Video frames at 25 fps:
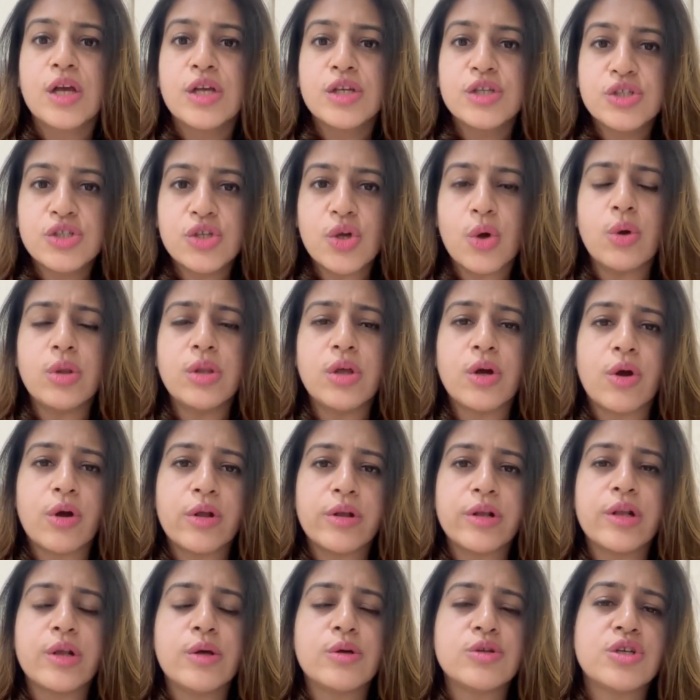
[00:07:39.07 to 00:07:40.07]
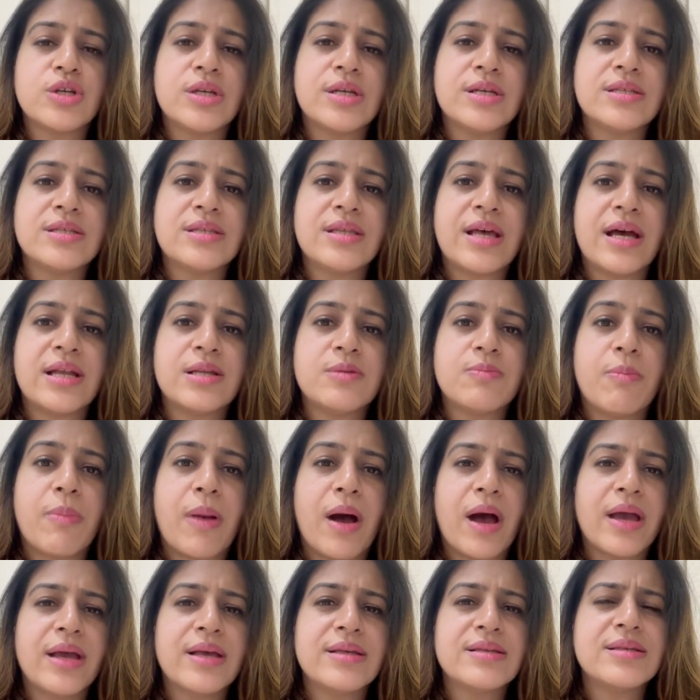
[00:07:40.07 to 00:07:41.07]
So the conclusion is that
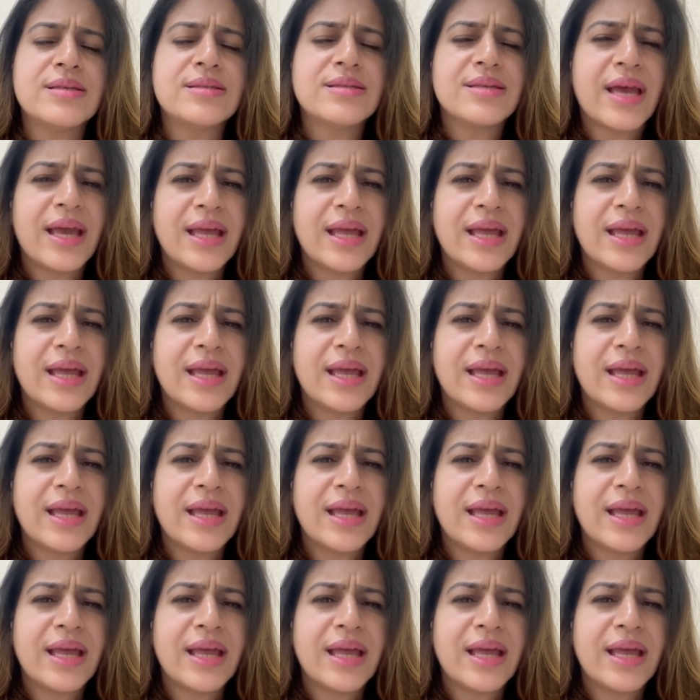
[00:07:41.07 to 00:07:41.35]
bias is